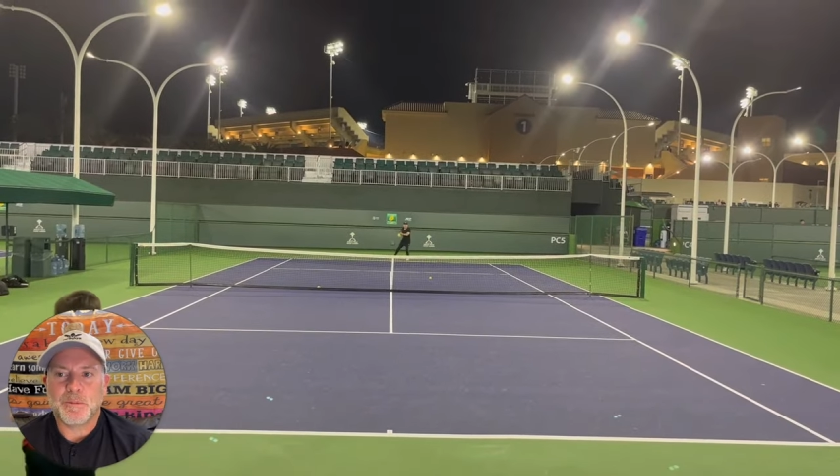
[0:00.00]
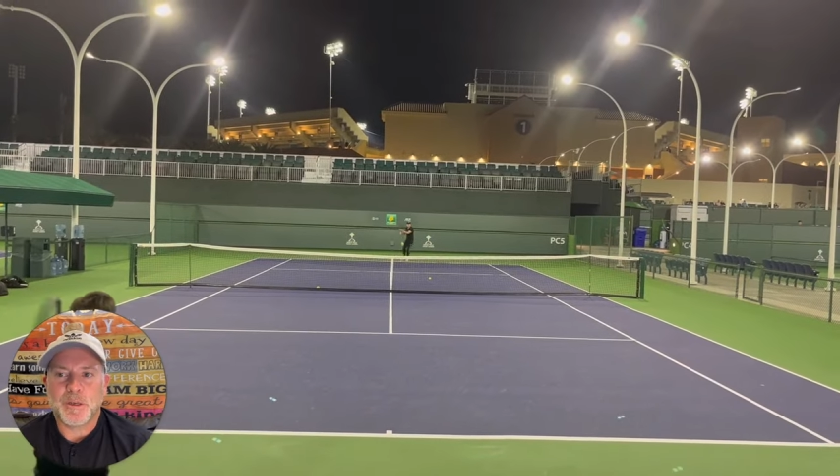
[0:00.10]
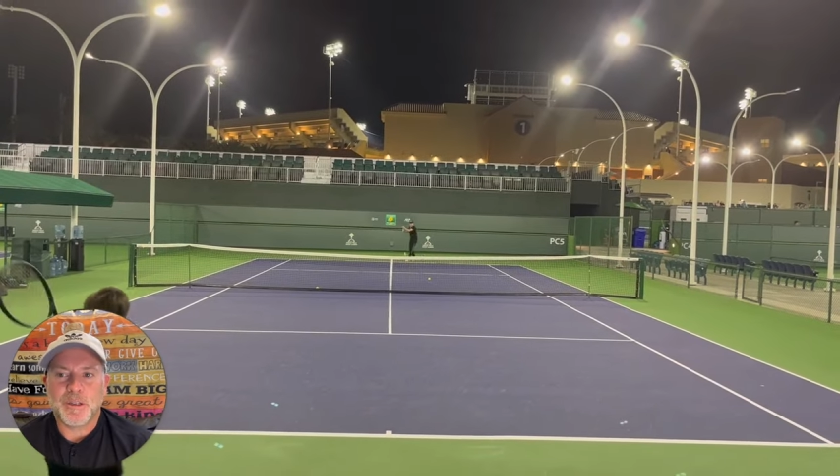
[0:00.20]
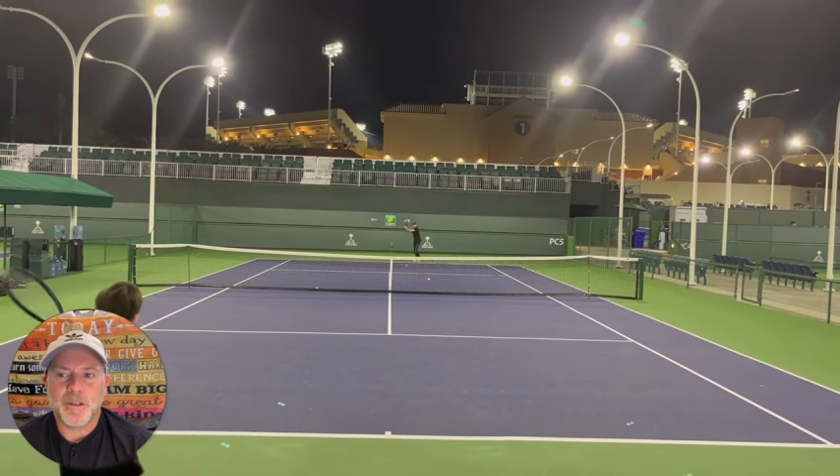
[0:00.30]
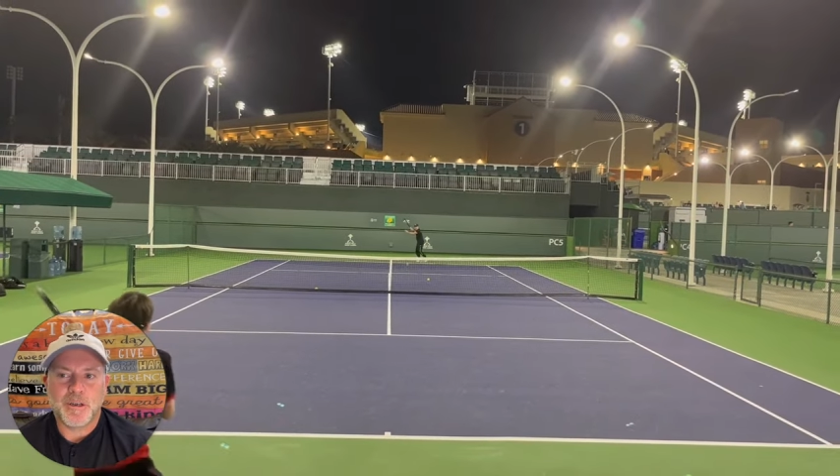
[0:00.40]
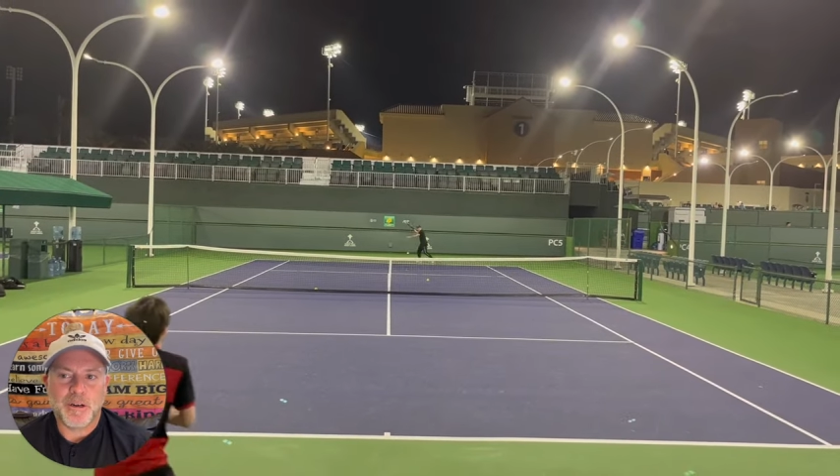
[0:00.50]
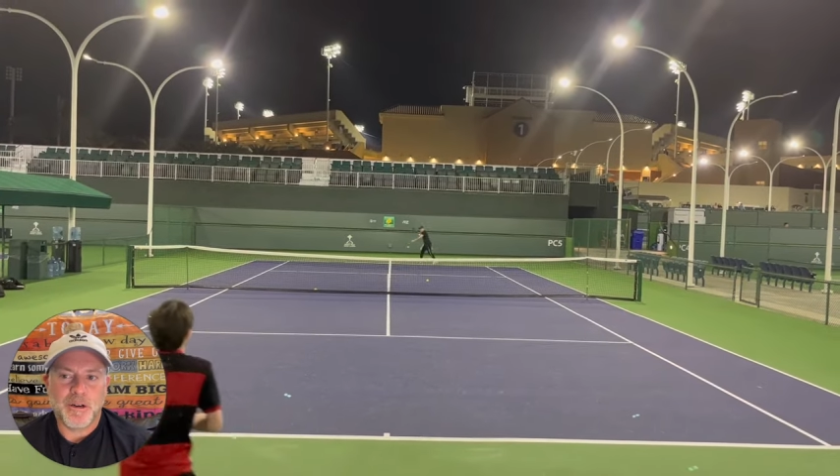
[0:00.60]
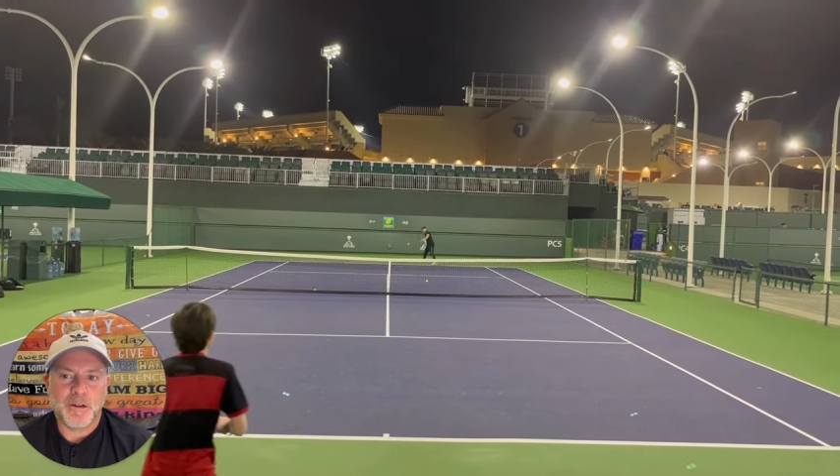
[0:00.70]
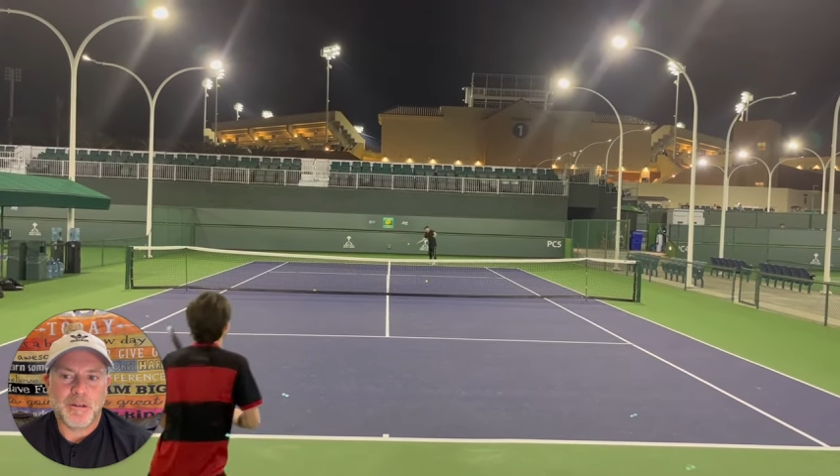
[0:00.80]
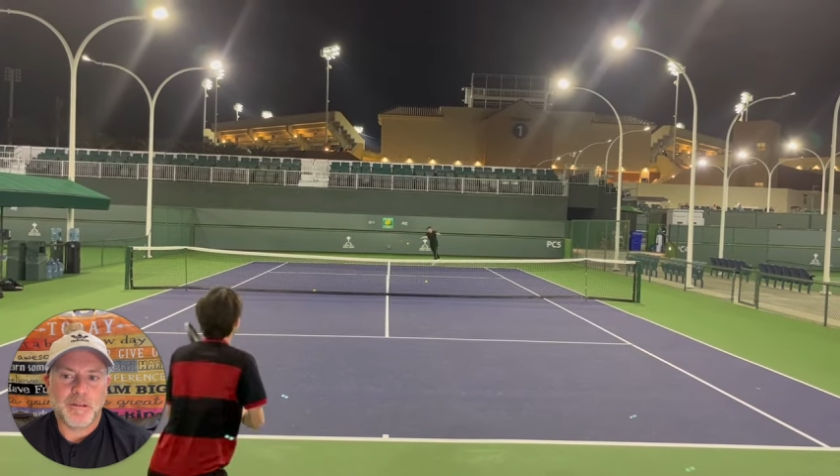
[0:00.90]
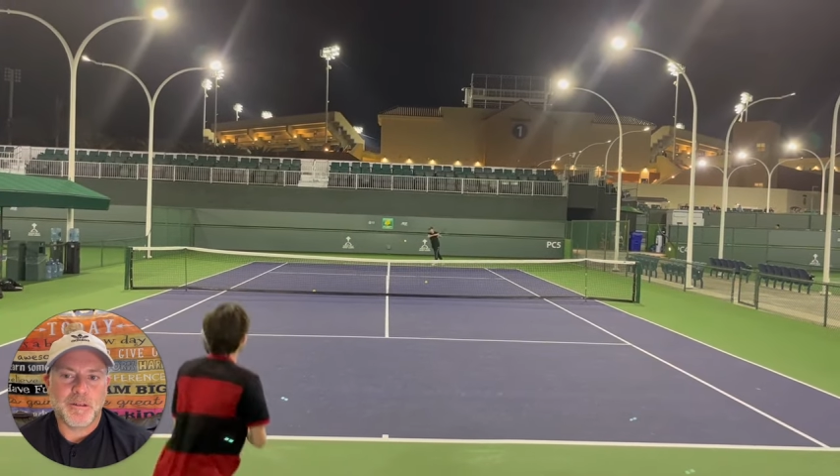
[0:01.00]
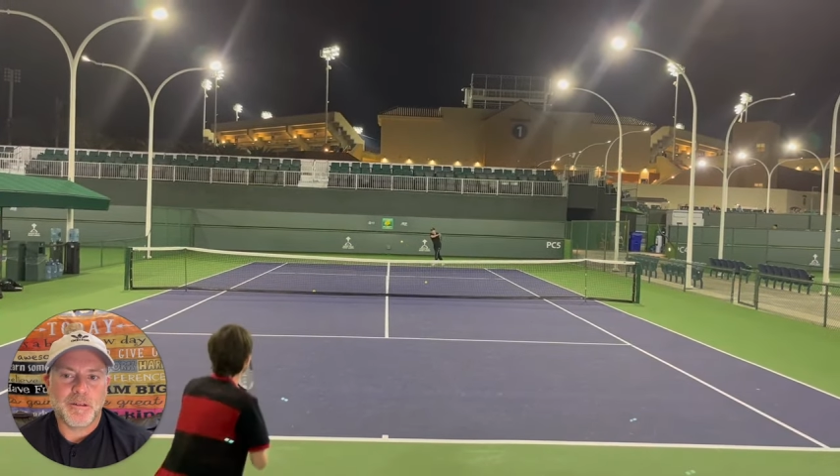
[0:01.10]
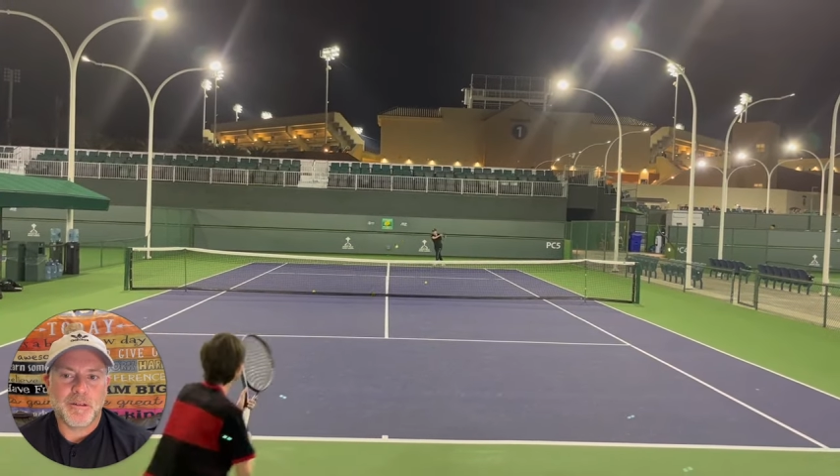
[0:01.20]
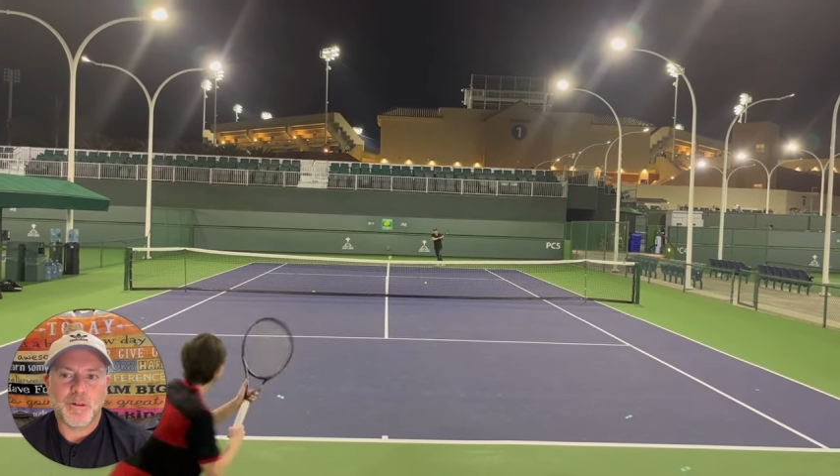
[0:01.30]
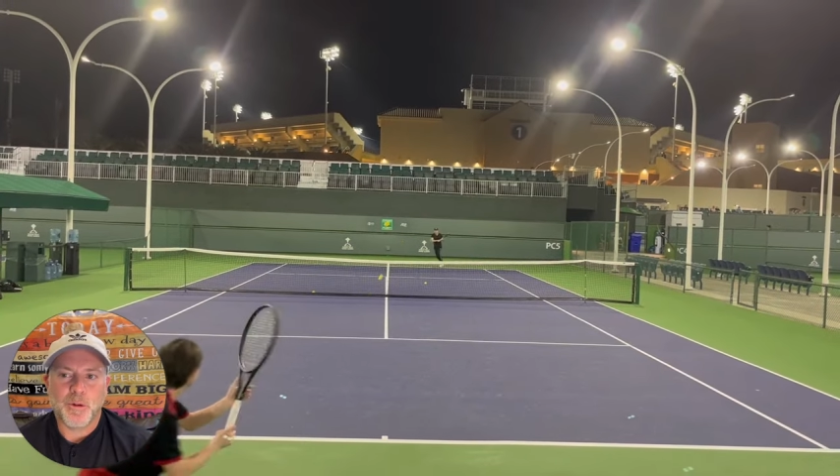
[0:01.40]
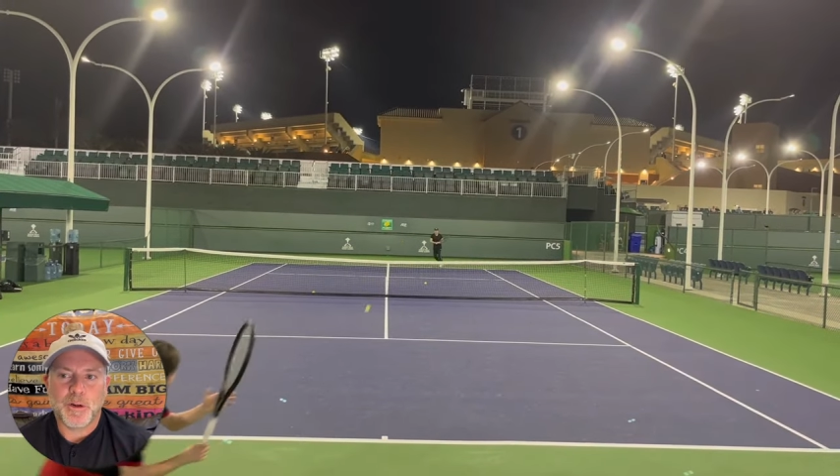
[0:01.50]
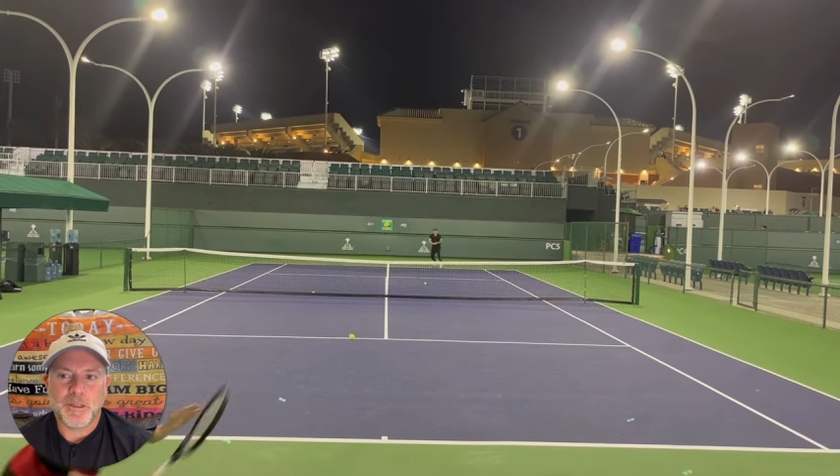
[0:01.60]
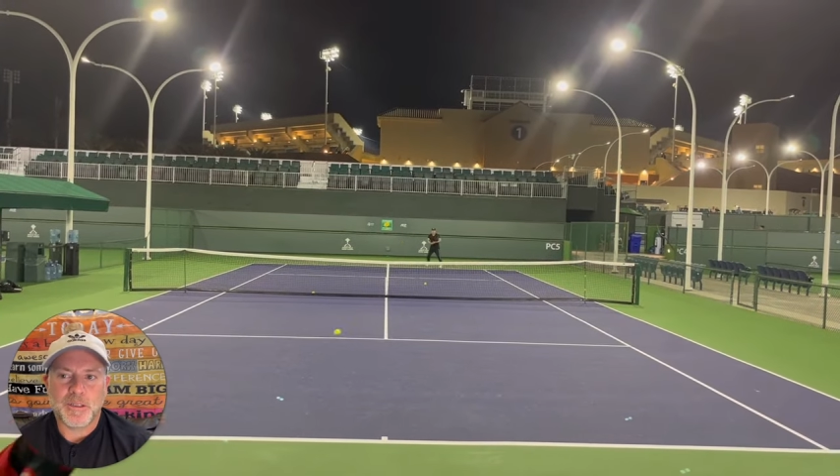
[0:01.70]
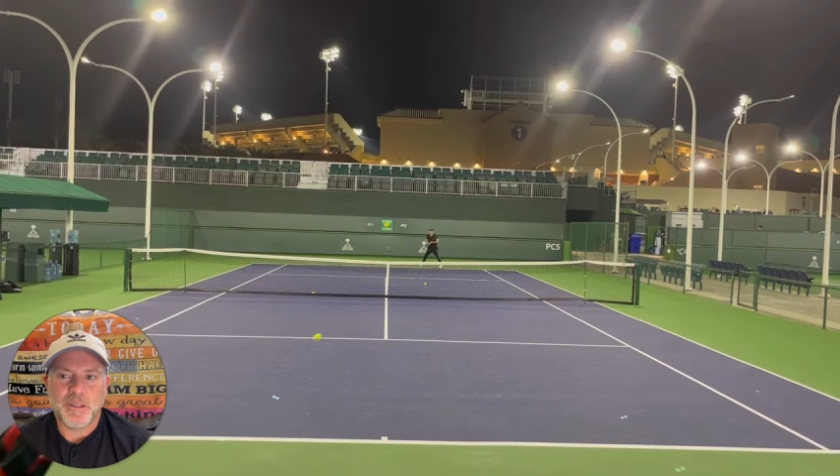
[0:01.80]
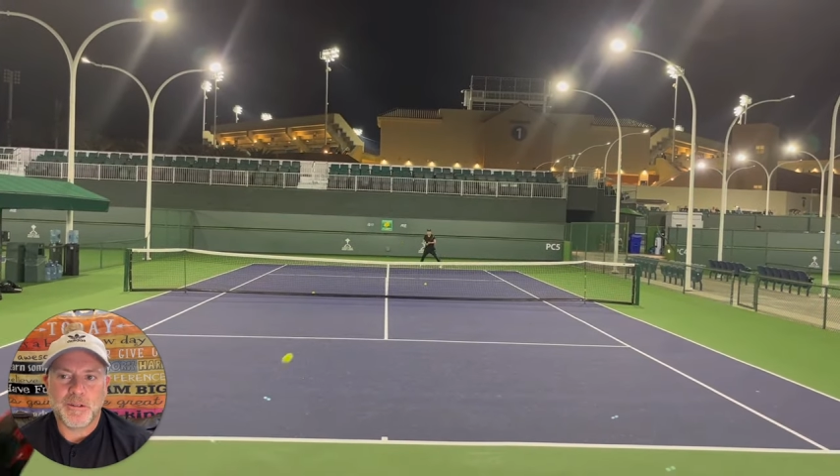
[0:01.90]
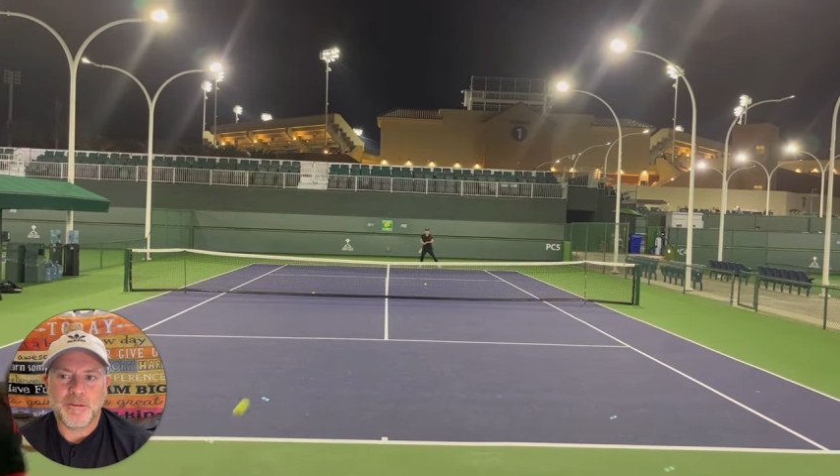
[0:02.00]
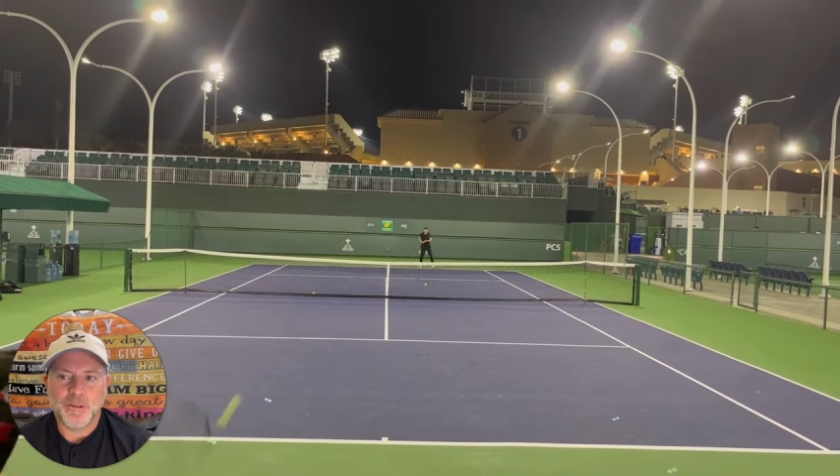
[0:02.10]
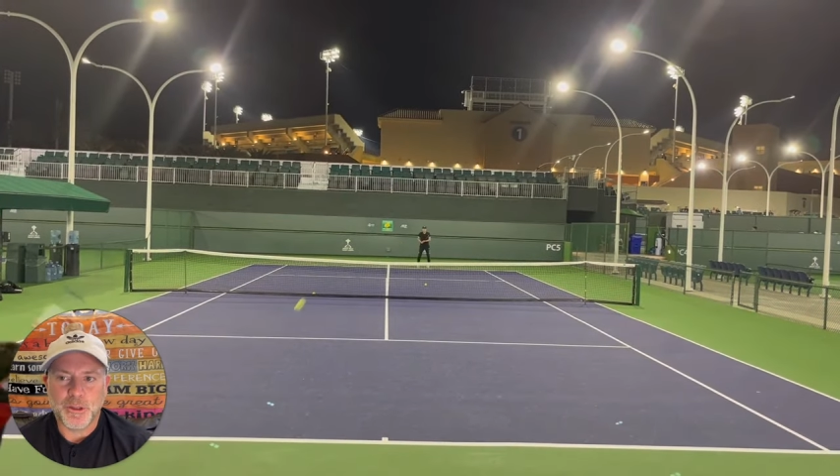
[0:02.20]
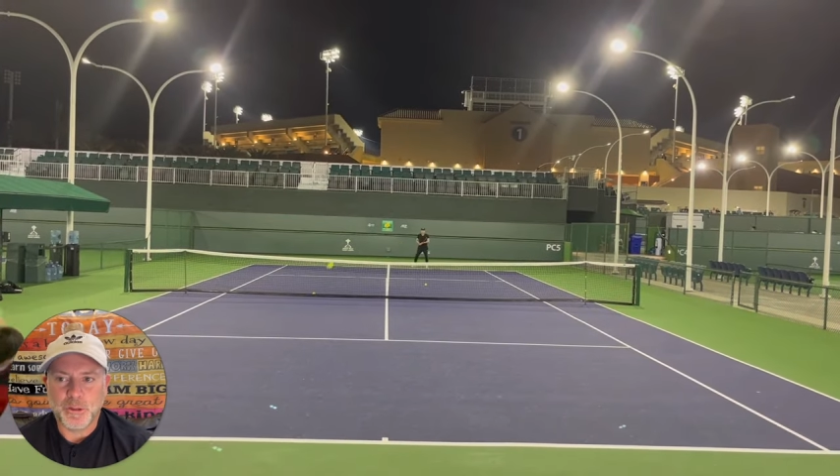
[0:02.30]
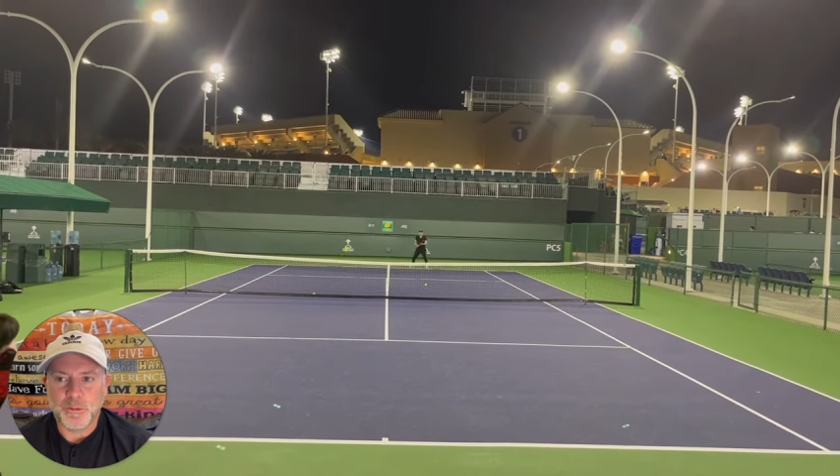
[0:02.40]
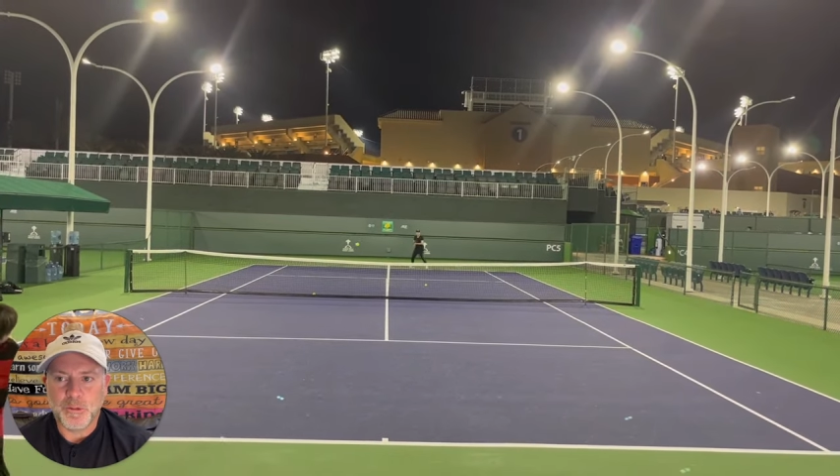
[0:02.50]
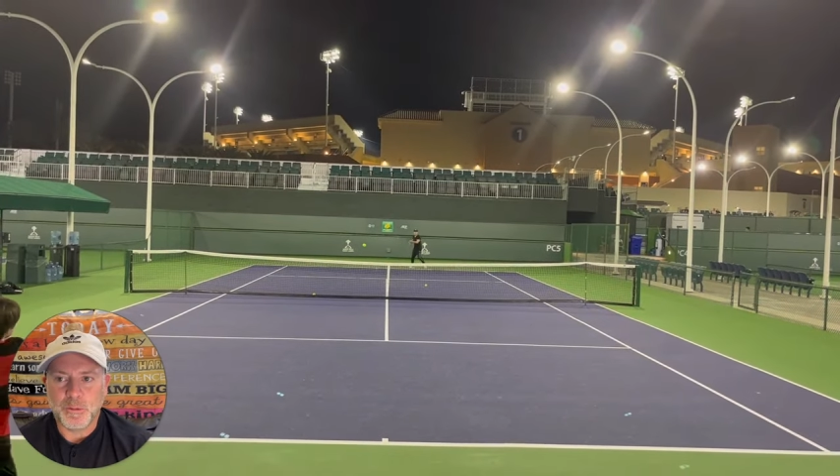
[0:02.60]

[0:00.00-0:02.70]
but there are courts that are full with